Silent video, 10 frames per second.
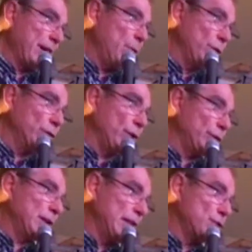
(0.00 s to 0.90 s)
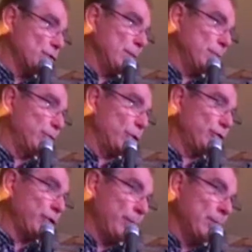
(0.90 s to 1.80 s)
They will not get treatment, full
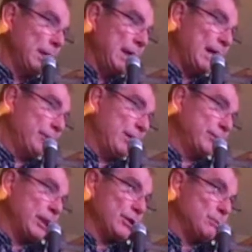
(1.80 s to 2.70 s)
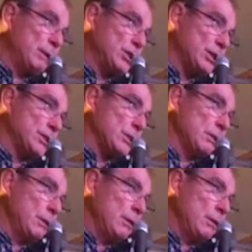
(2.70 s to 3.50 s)
stop. And if they have to go to a specialist,